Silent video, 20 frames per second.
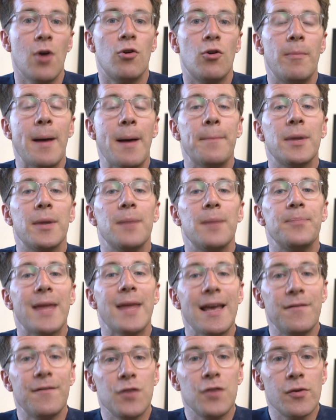Remember,
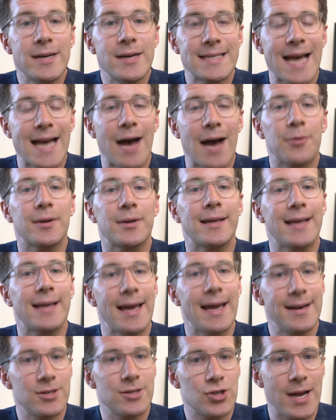if you're in doubt,
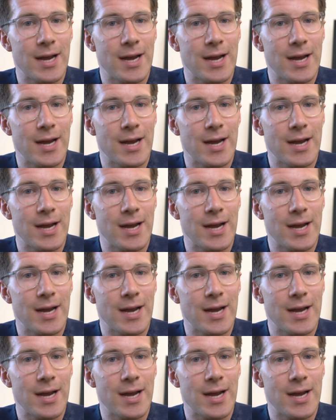get it